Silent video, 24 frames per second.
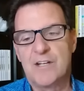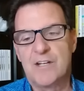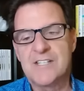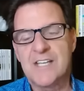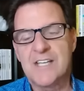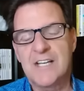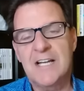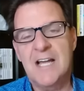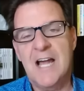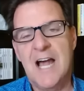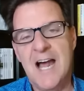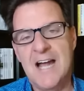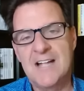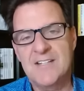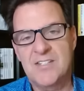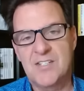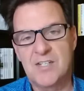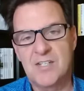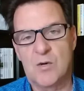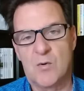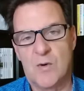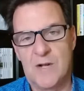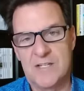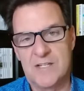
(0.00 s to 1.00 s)
There's a
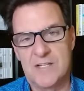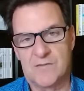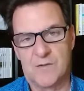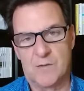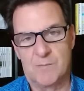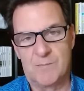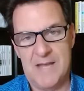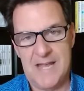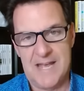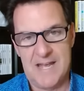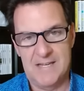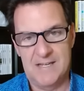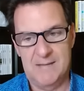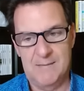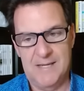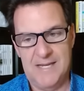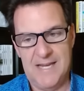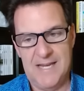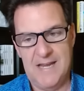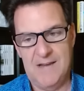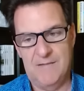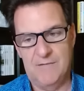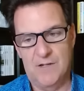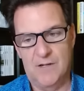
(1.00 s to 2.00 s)
consequence for bad
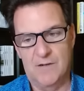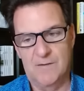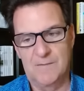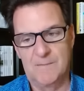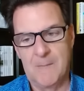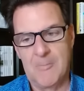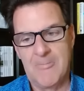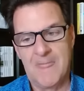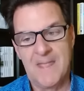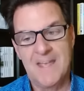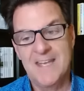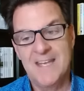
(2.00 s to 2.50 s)
behavior.